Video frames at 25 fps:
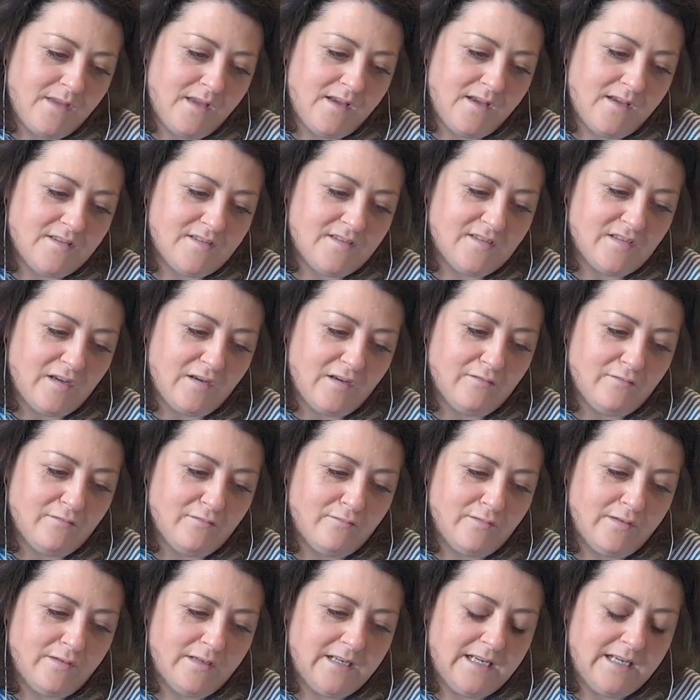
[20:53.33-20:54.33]

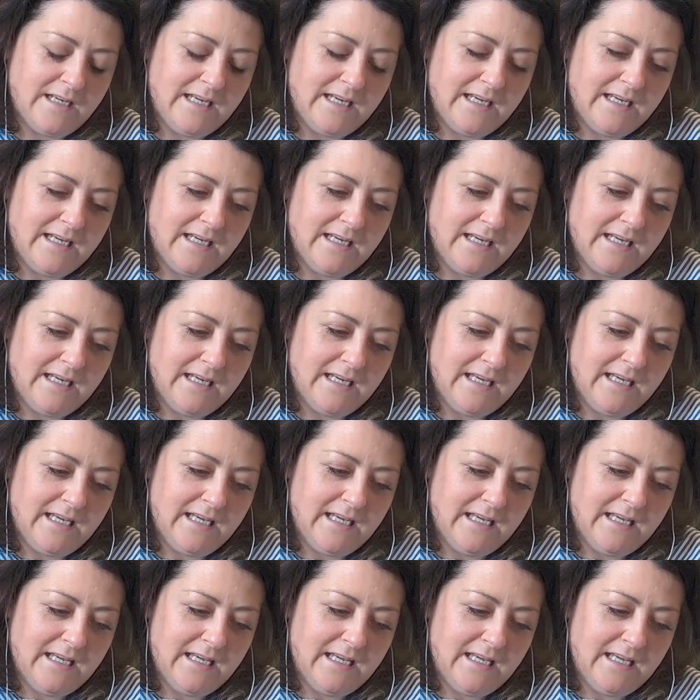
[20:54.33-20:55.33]
So
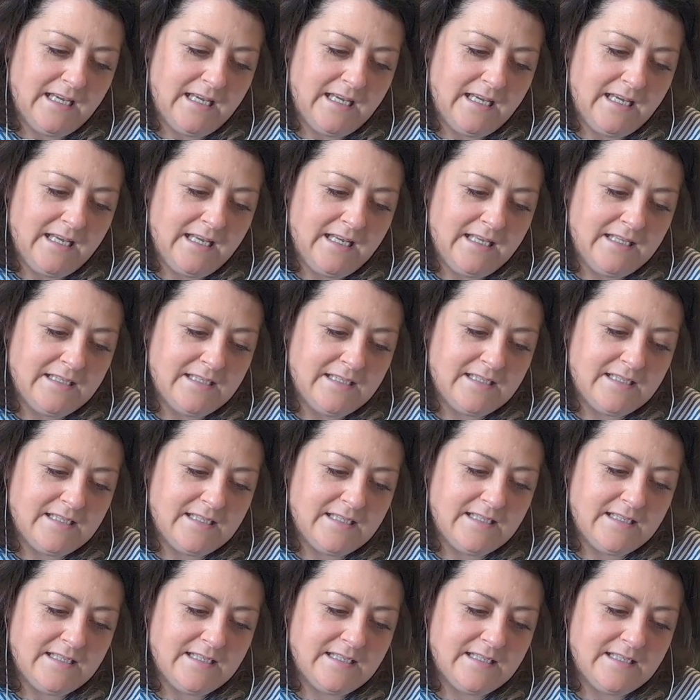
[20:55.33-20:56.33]

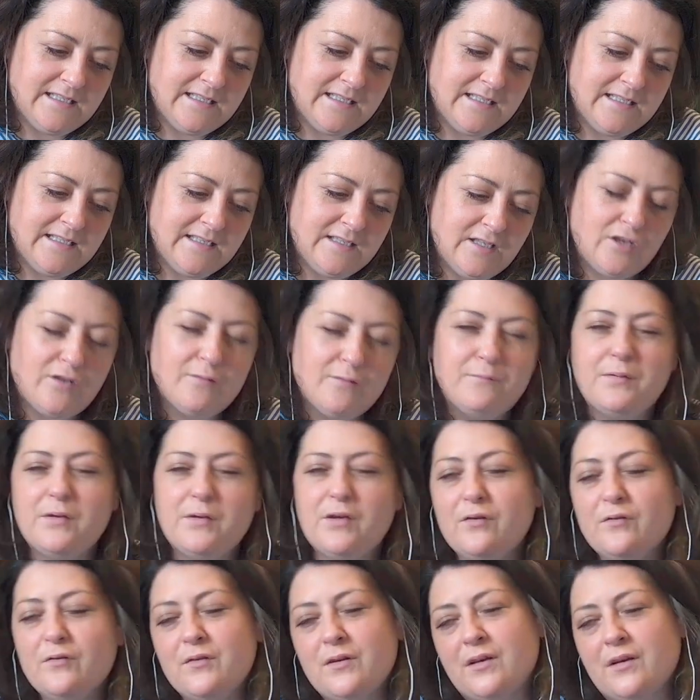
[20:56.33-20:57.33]
the
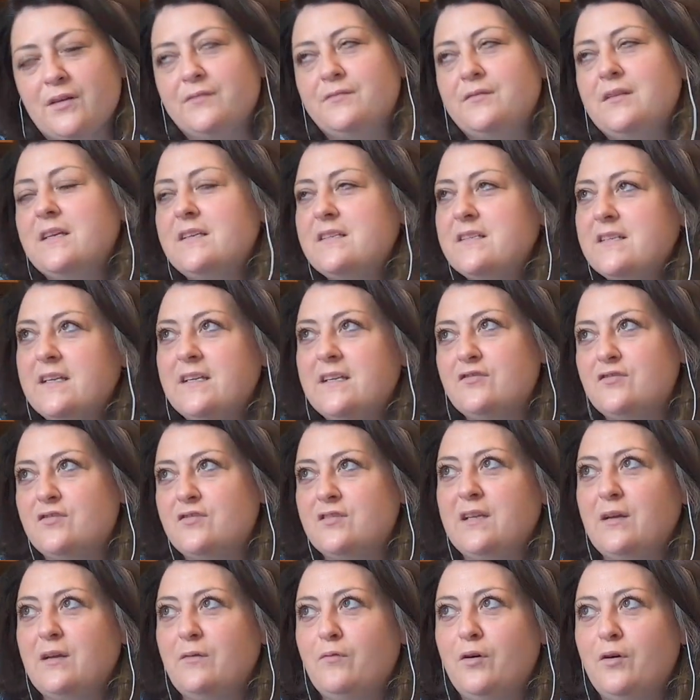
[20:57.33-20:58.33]
computer is an
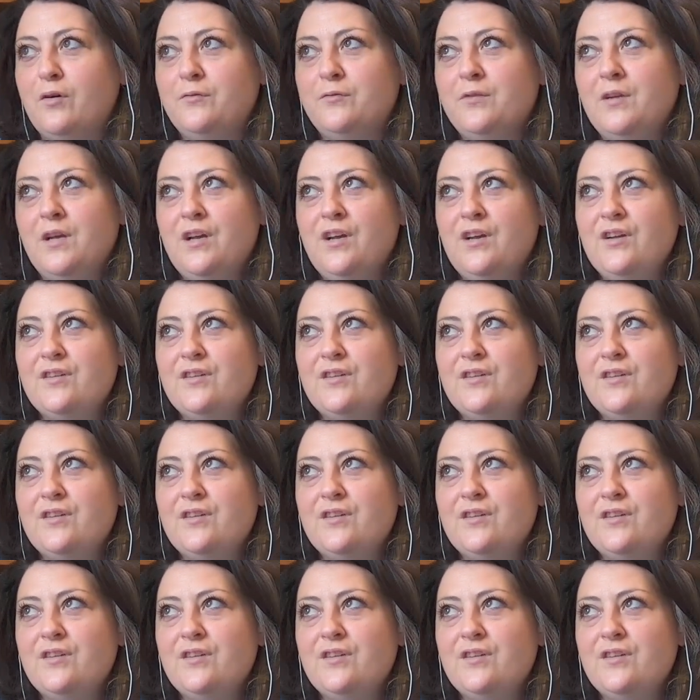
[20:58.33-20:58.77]
interesting one.